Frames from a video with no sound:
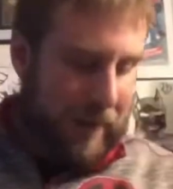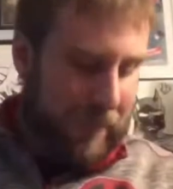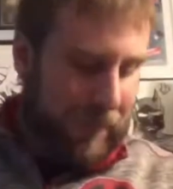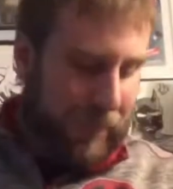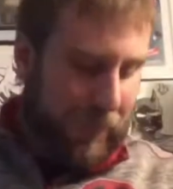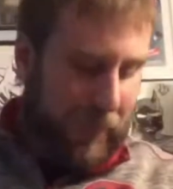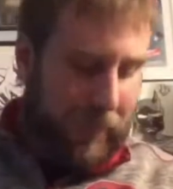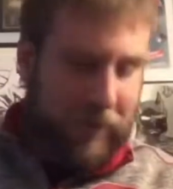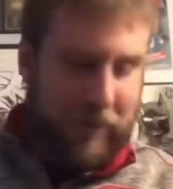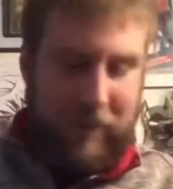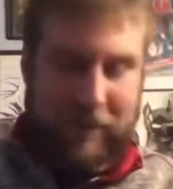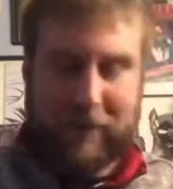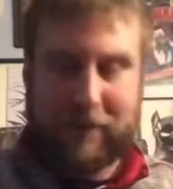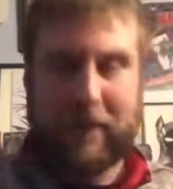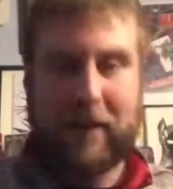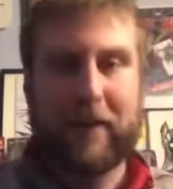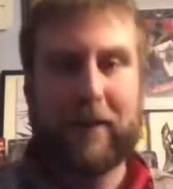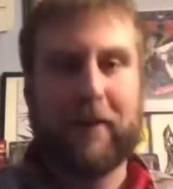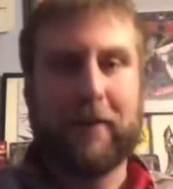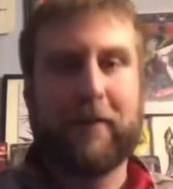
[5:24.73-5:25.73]
in the fourth
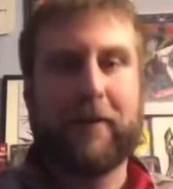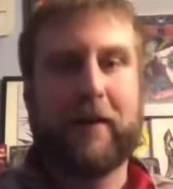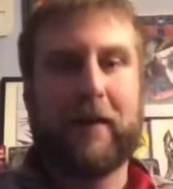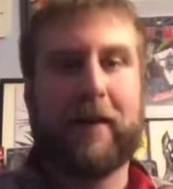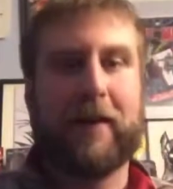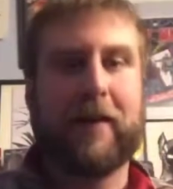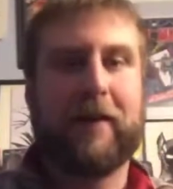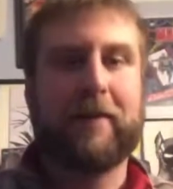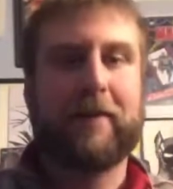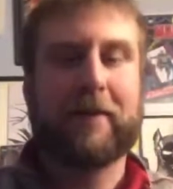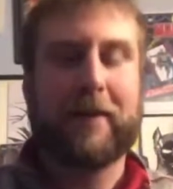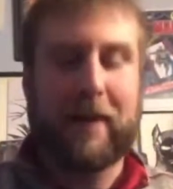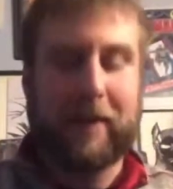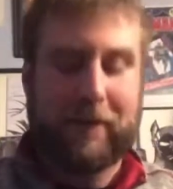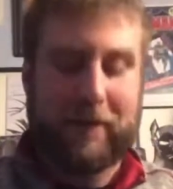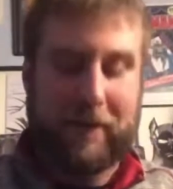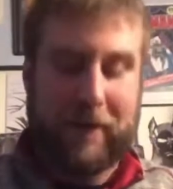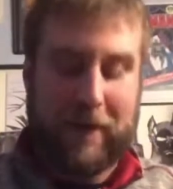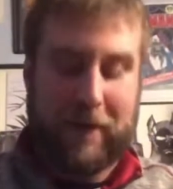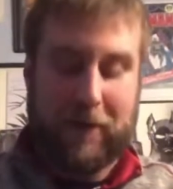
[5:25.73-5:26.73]
instead of
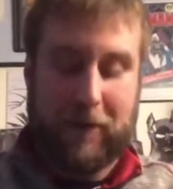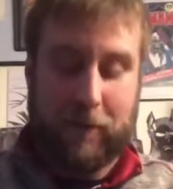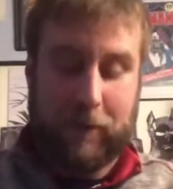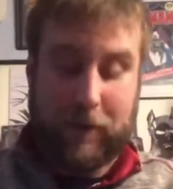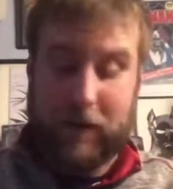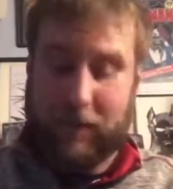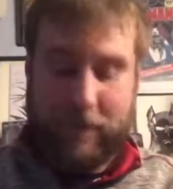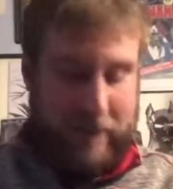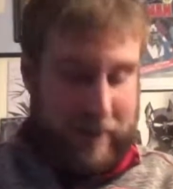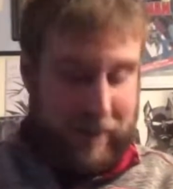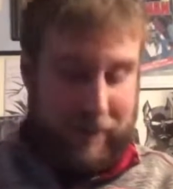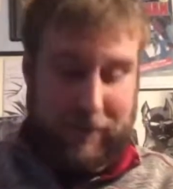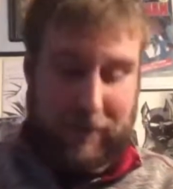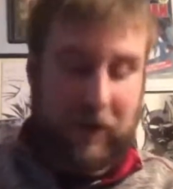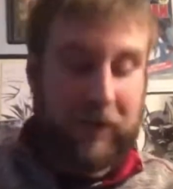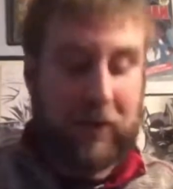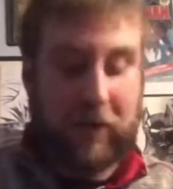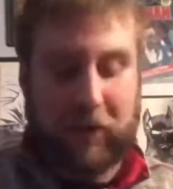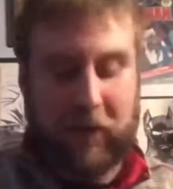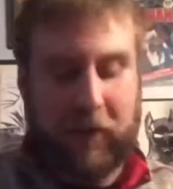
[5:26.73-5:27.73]
Scott Snyder, but these
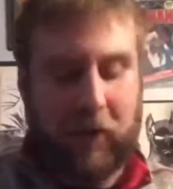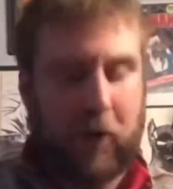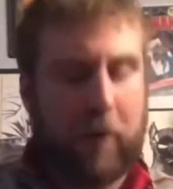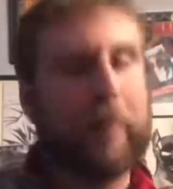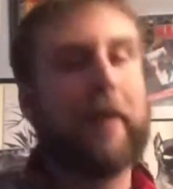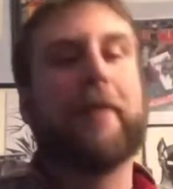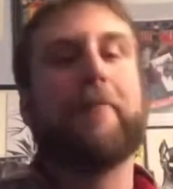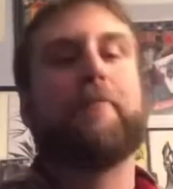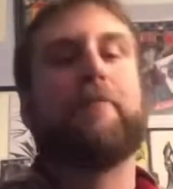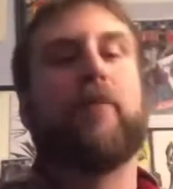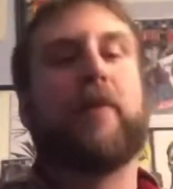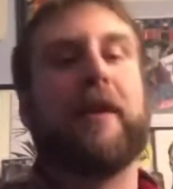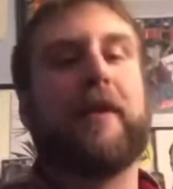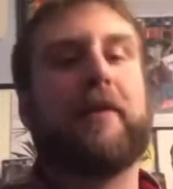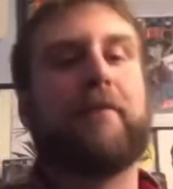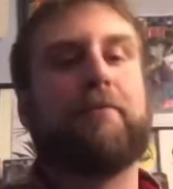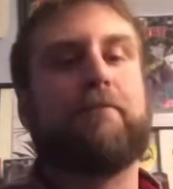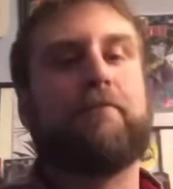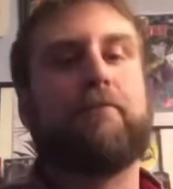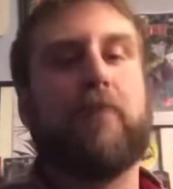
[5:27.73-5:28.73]
issues have all been
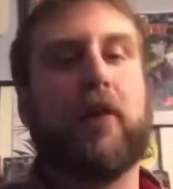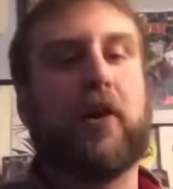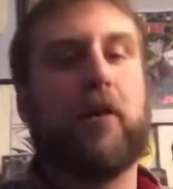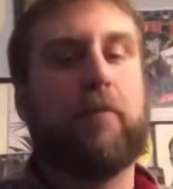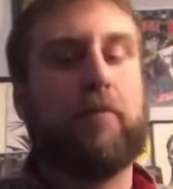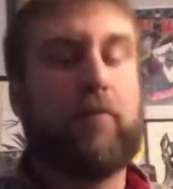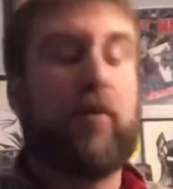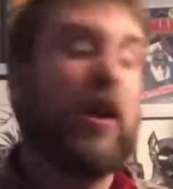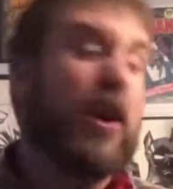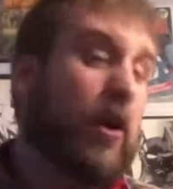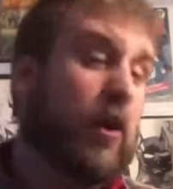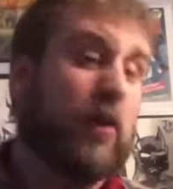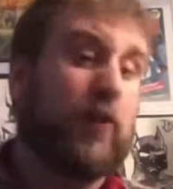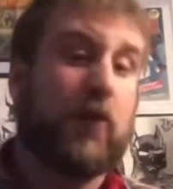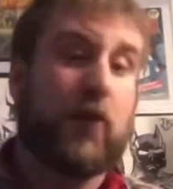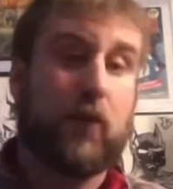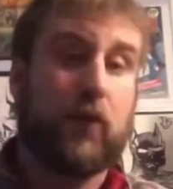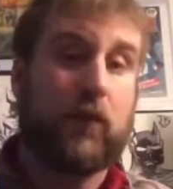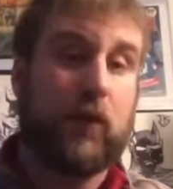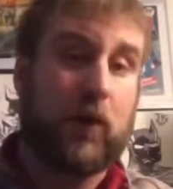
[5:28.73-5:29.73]
pretty good
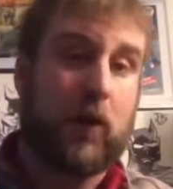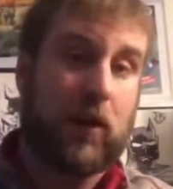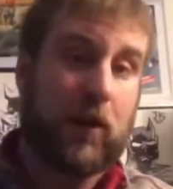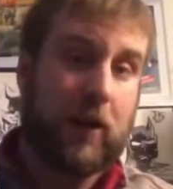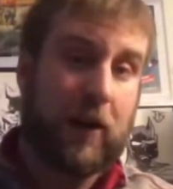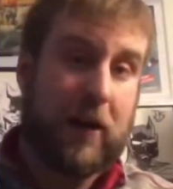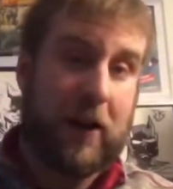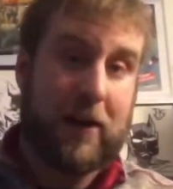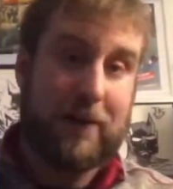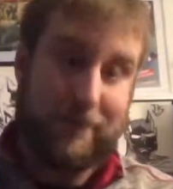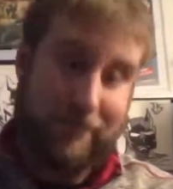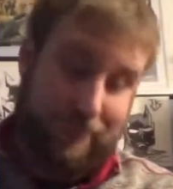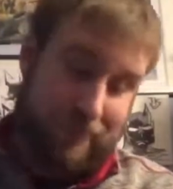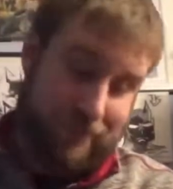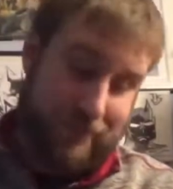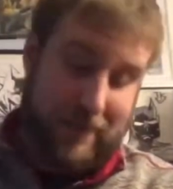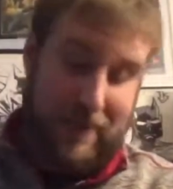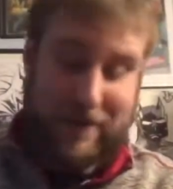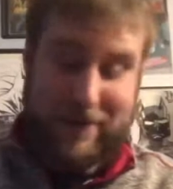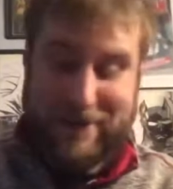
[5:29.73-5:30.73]
so far, and
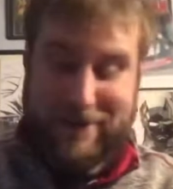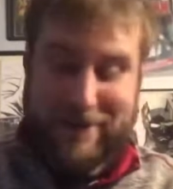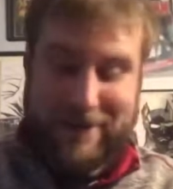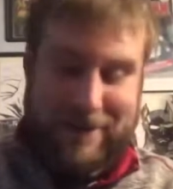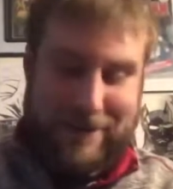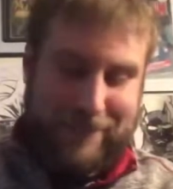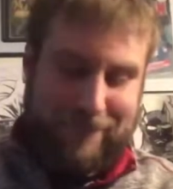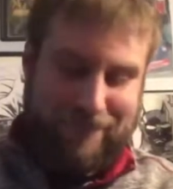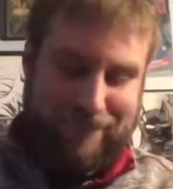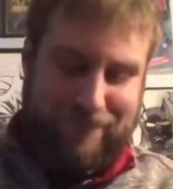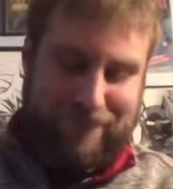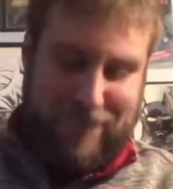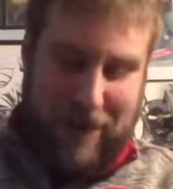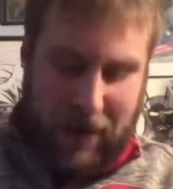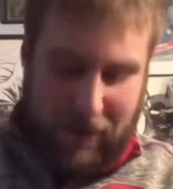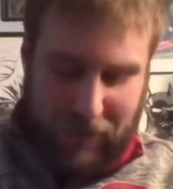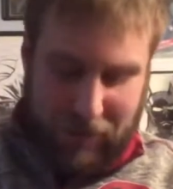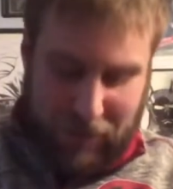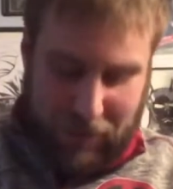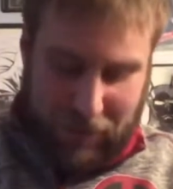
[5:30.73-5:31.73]

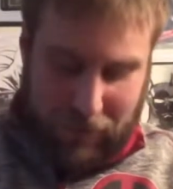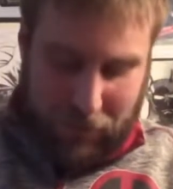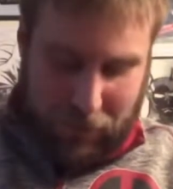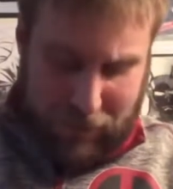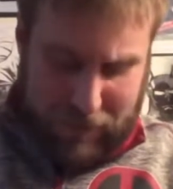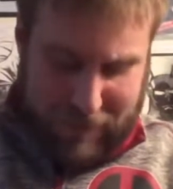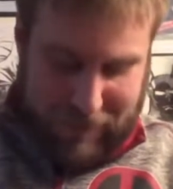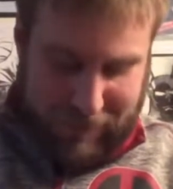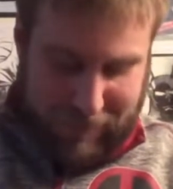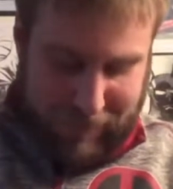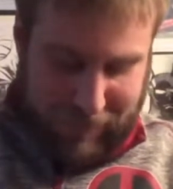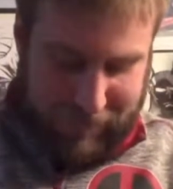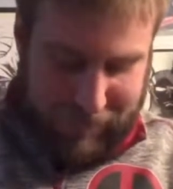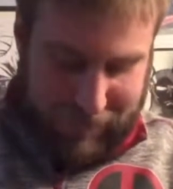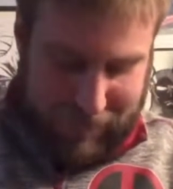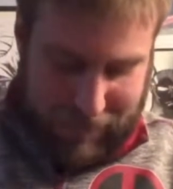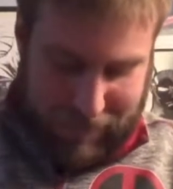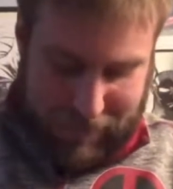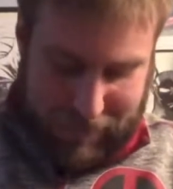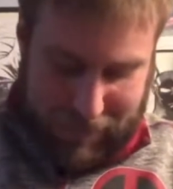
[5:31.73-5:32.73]
not really a whole lot needs to be
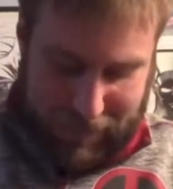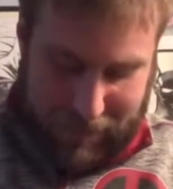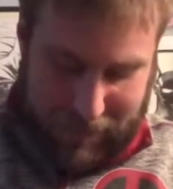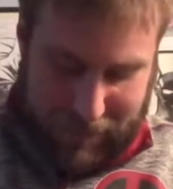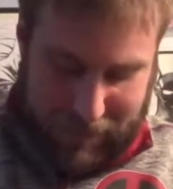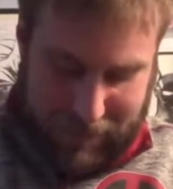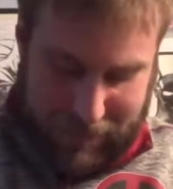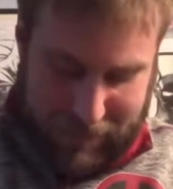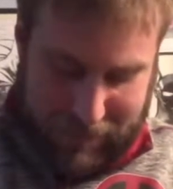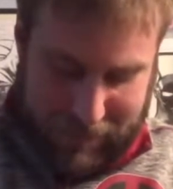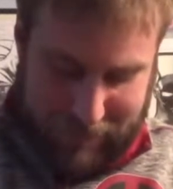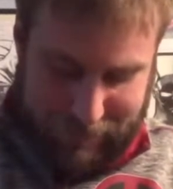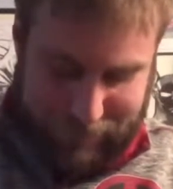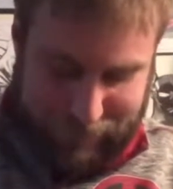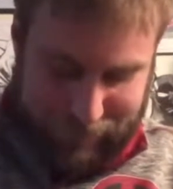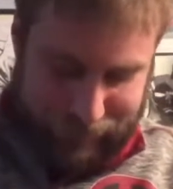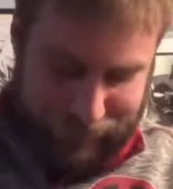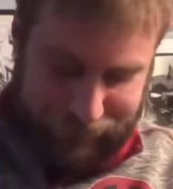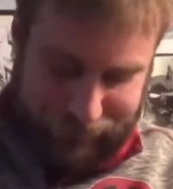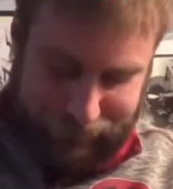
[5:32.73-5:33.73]
said. They,
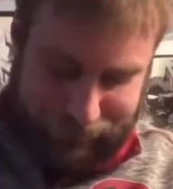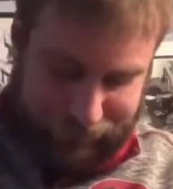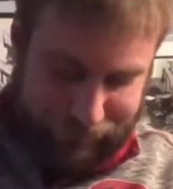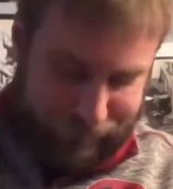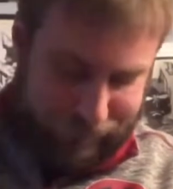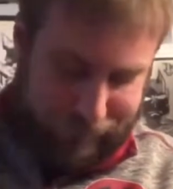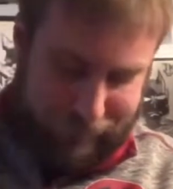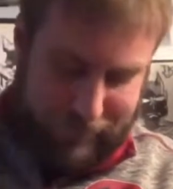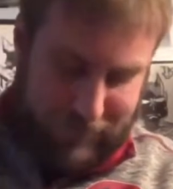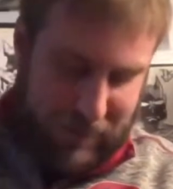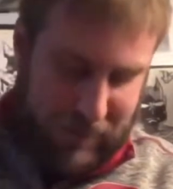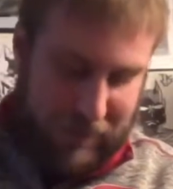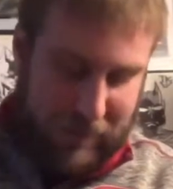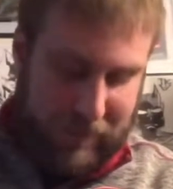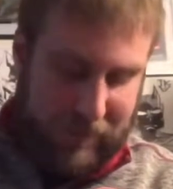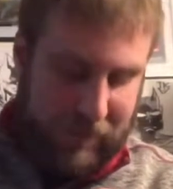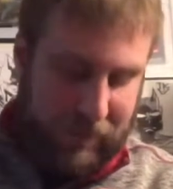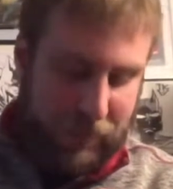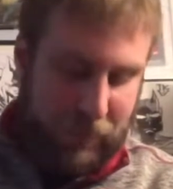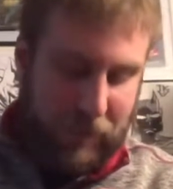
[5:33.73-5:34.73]

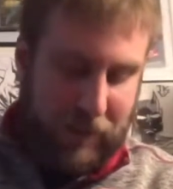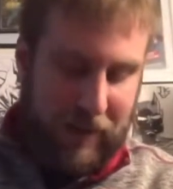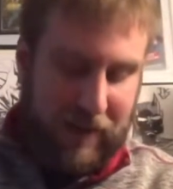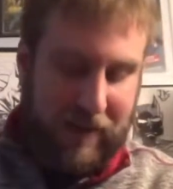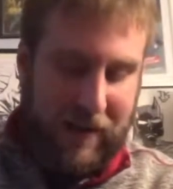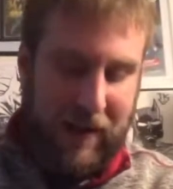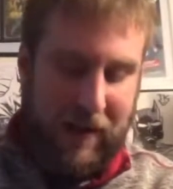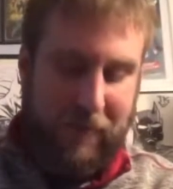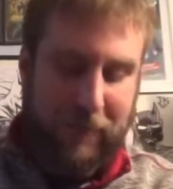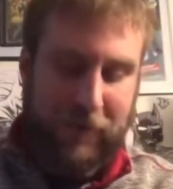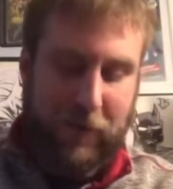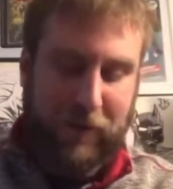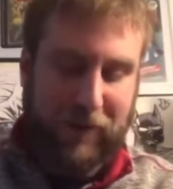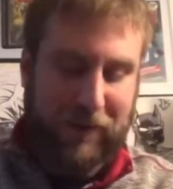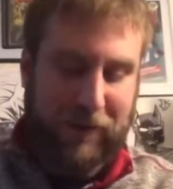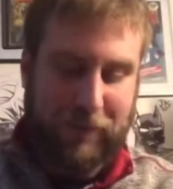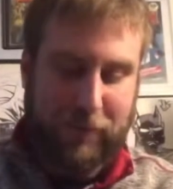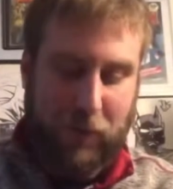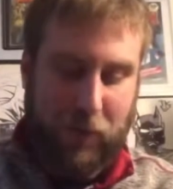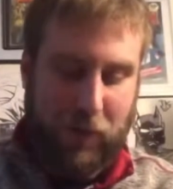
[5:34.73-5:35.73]
they kind of
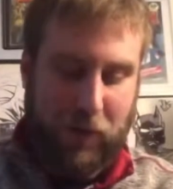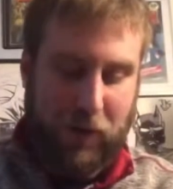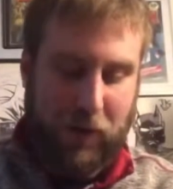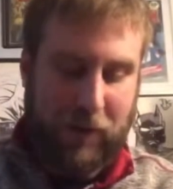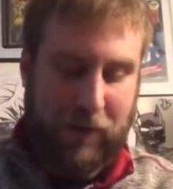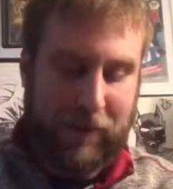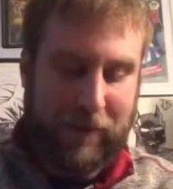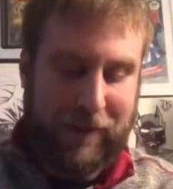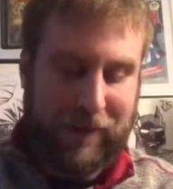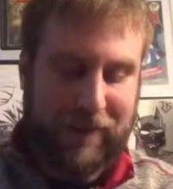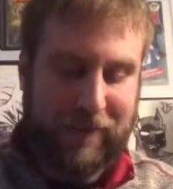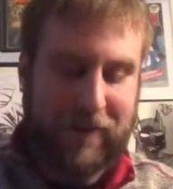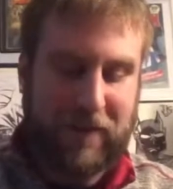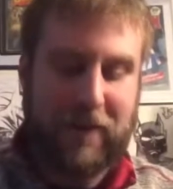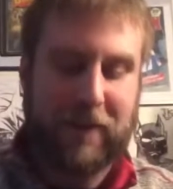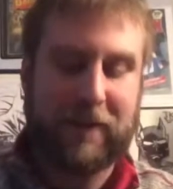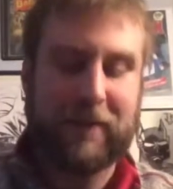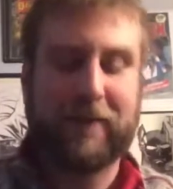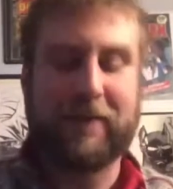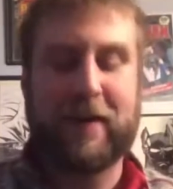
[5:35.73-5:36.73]
focus more on the
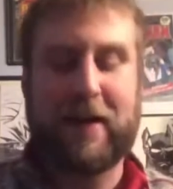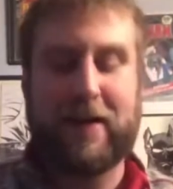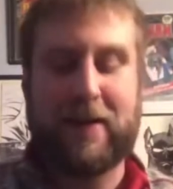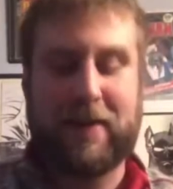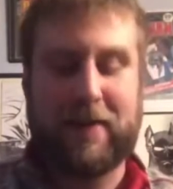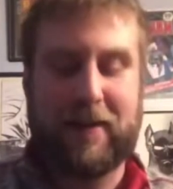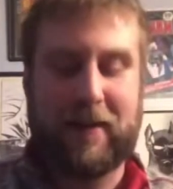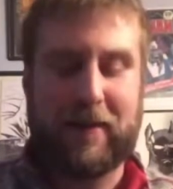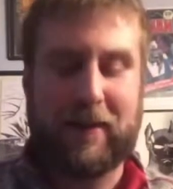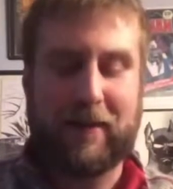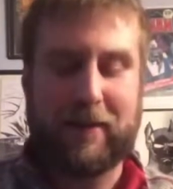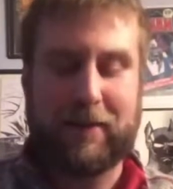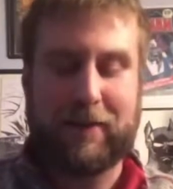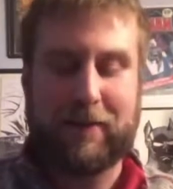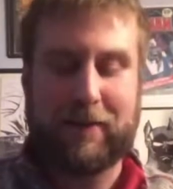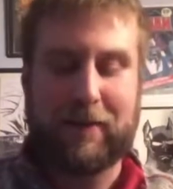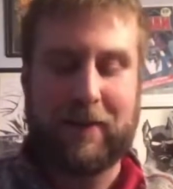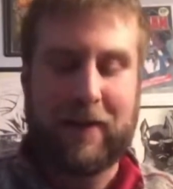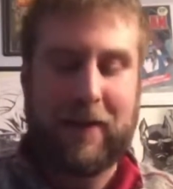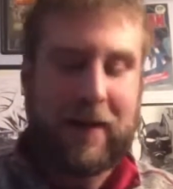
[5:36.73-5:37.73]
villain side of
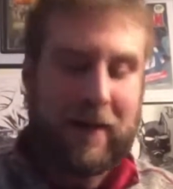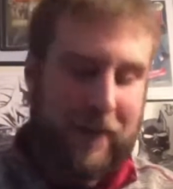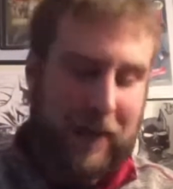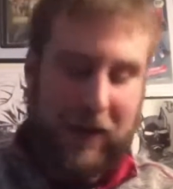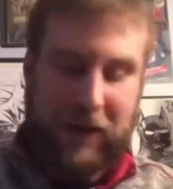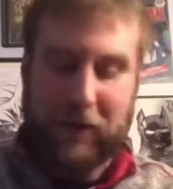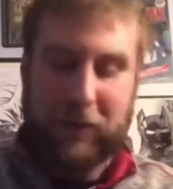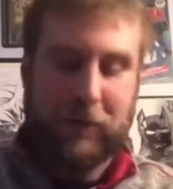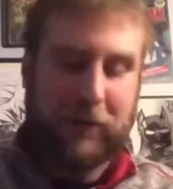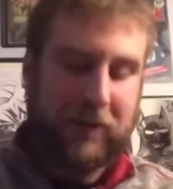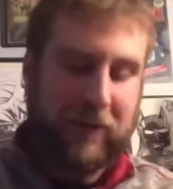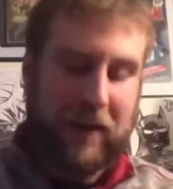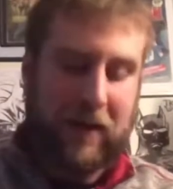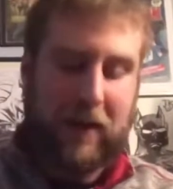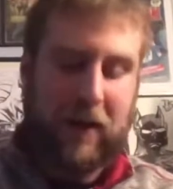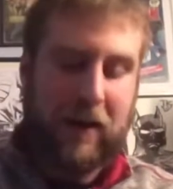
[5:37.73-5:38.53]
things. They use,